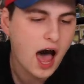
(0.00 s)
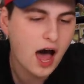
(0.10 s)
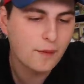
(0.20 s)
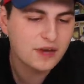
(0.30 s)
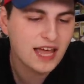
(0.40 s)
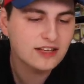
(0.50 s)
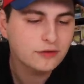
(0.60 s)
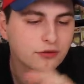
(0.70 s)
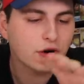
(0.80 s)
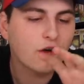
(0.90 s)
Um, but yeah,
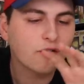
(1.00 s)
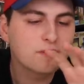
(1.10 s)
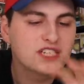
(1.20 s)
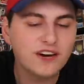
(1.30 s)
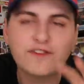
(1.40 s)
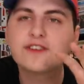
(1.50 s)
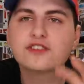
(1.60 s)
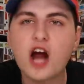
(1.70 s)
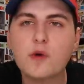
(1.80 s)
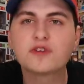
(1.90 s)
these ones are all from different
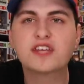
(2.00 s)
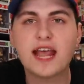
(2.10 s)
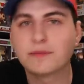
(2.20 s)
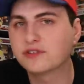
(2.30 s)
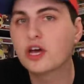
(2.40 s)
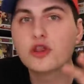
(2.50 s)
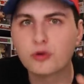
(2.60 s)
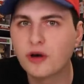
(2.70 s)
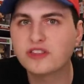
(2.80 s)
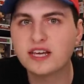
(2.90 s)
Star Wars games
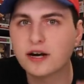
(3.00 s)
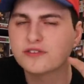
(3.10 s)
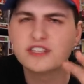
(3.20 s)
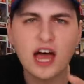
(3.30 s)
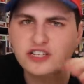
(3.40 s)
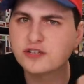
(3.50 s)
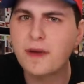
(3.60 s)
throughout the years, not just